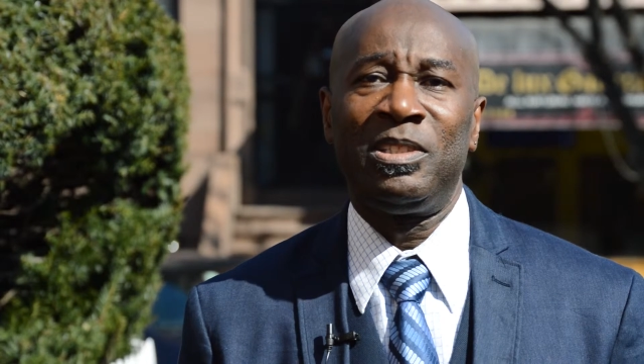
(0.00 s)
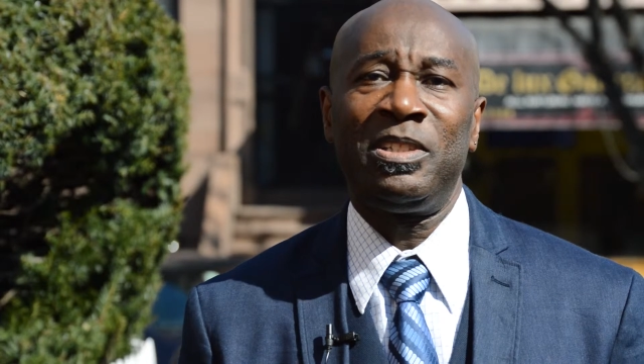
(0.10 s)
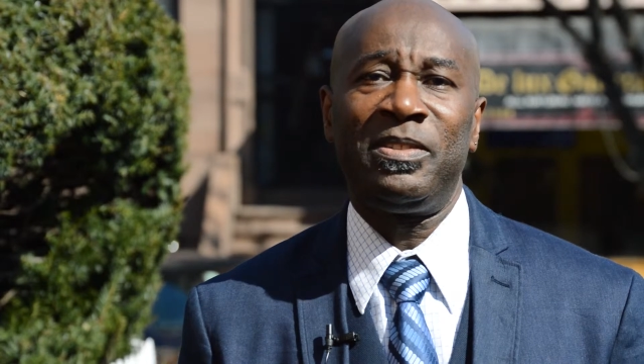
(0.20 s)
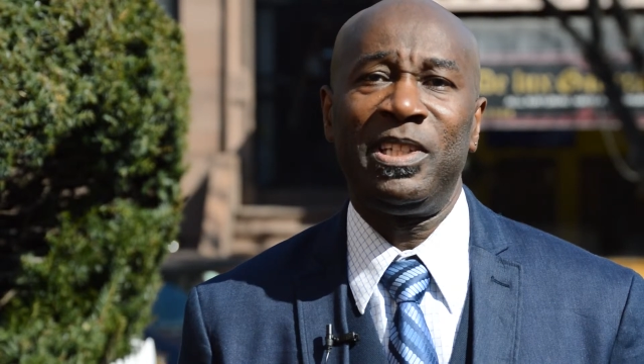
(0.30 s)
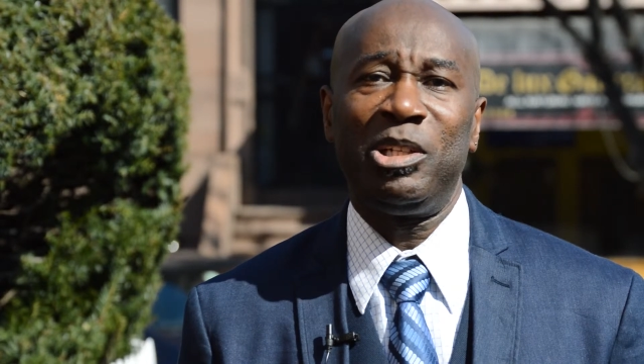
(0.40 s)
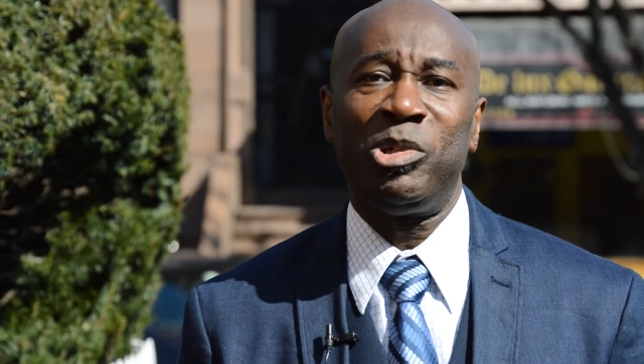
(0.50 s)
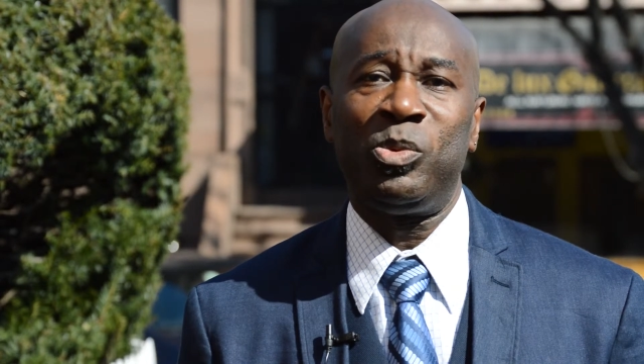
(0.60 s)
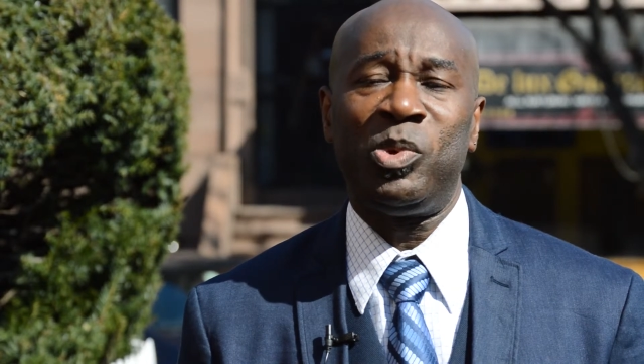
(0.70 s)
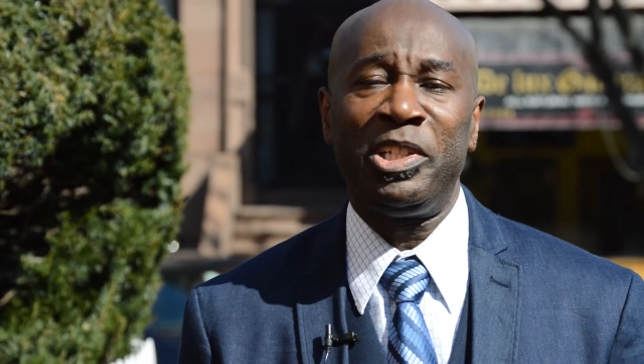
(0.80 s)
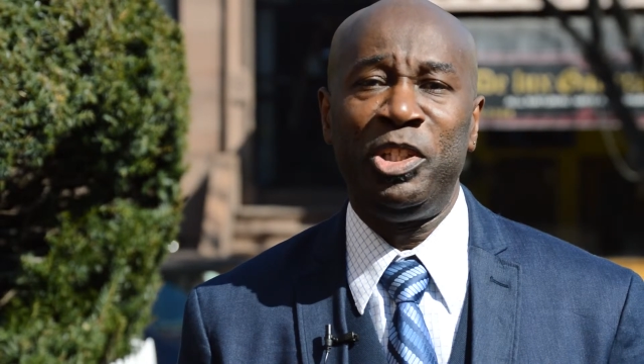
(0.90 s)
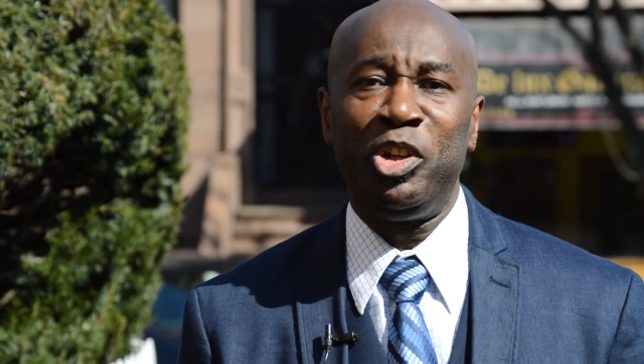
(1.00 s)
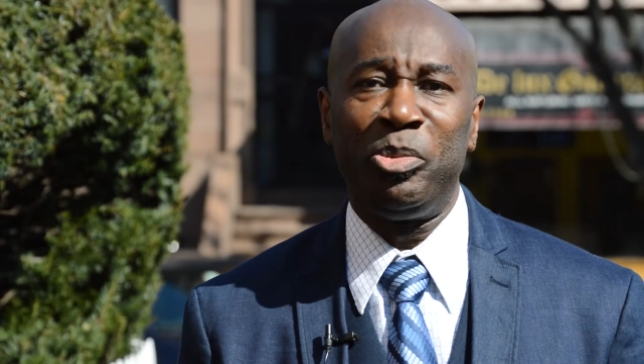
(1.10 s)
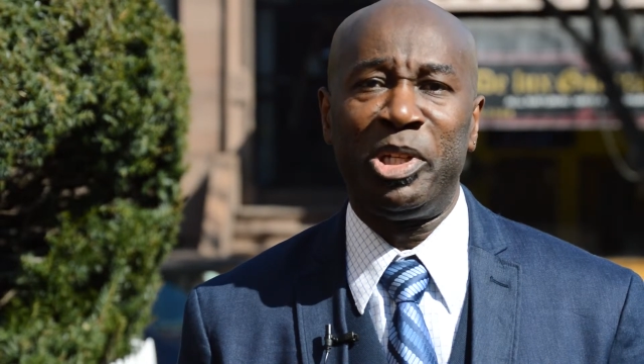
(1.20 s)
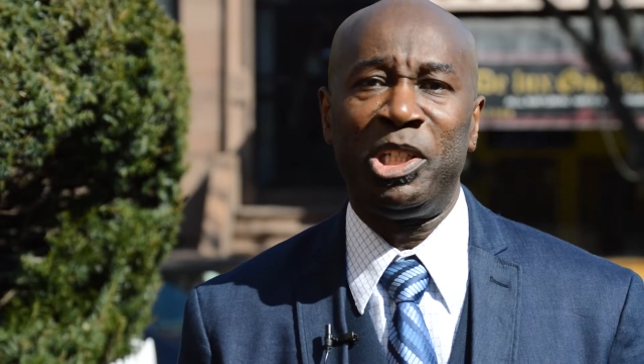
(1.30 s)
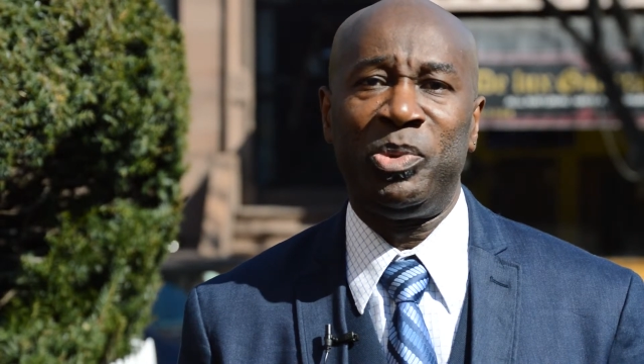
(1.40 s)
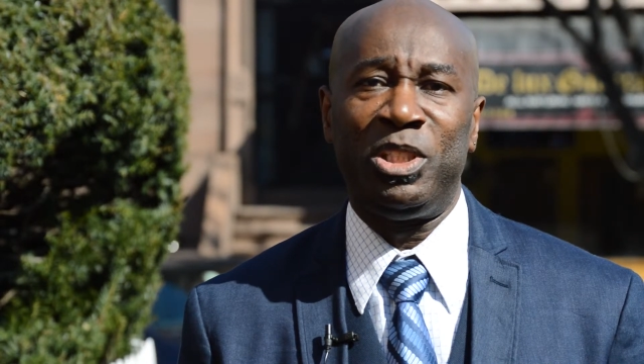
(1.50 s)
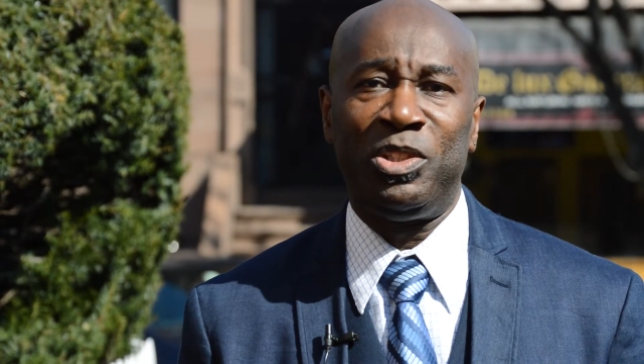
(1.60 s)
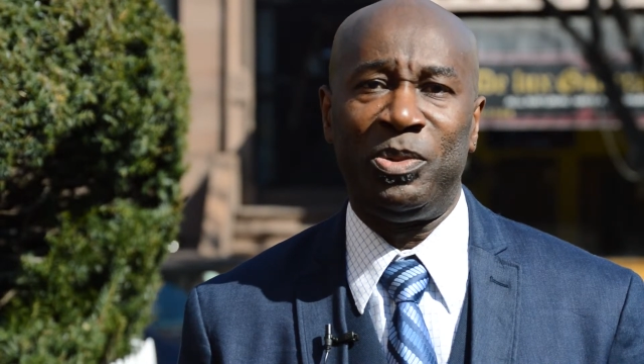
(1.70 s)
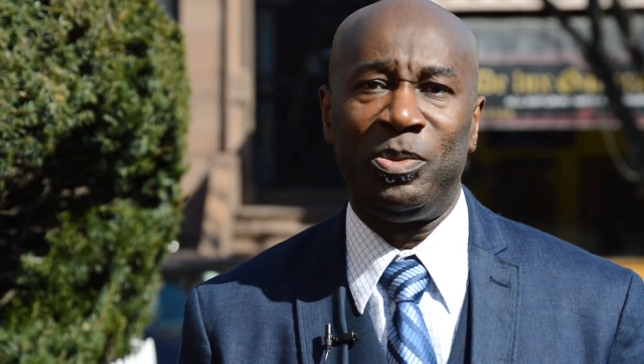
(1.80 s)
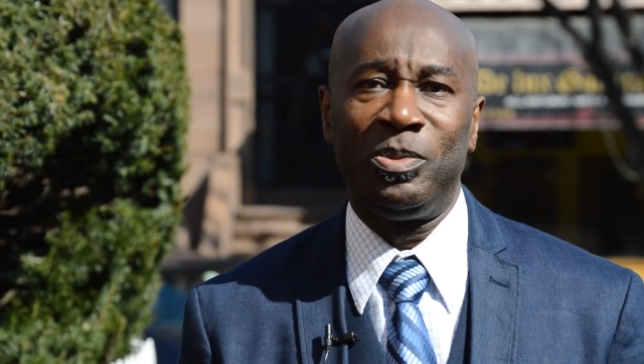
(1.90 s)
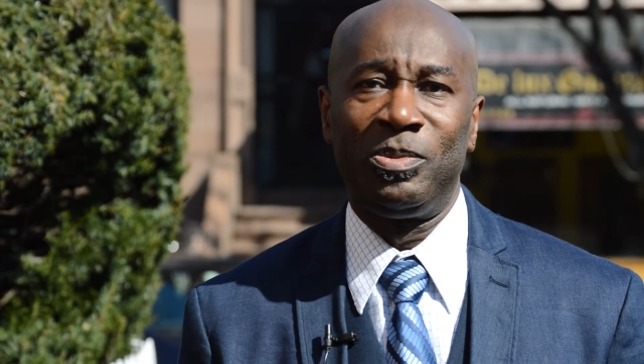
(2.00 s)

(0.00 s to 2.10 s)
just think about what your money will do.